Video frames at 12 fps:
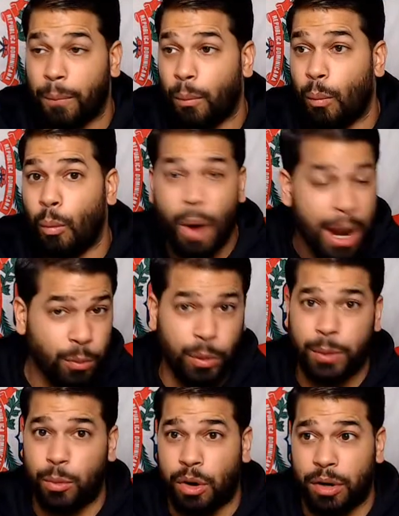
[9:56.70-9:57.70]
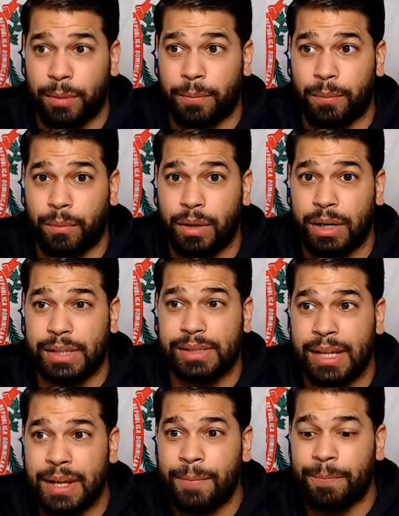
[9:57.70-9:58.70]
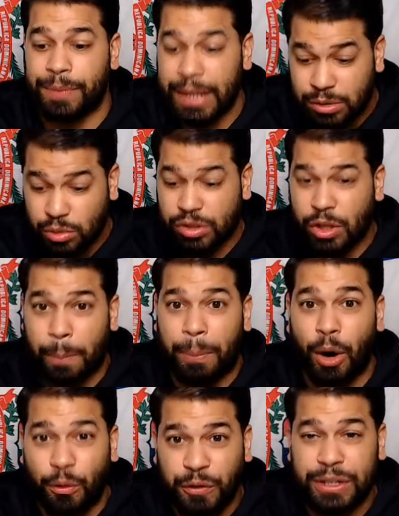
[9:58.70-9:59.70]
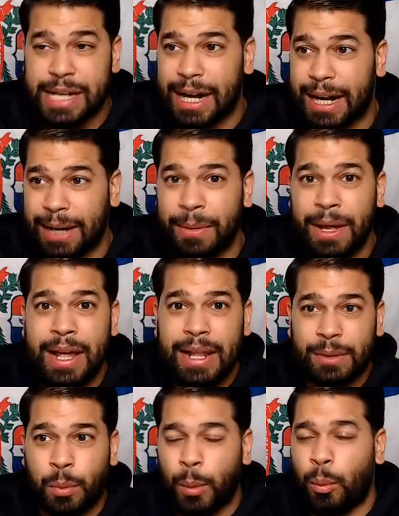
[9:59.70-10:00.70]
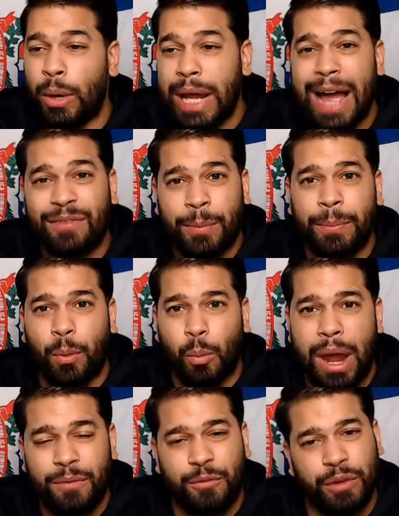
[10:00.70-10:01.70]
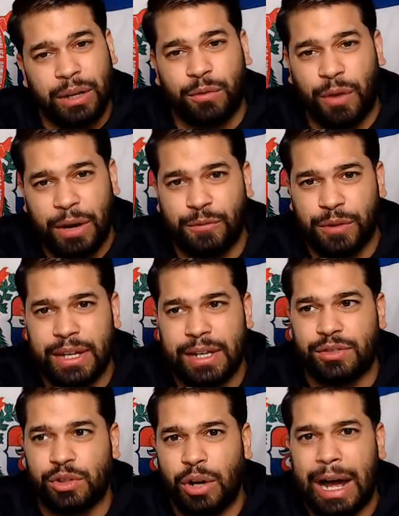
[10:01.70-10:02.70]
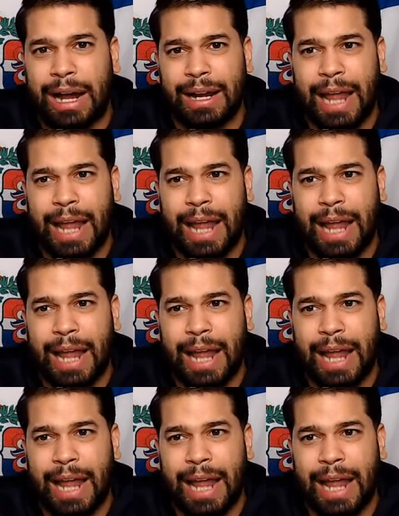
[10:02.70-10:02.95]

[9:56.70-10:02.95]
when we want him, because this was the perfect time. We haven't been waiting for this fight for years. You know how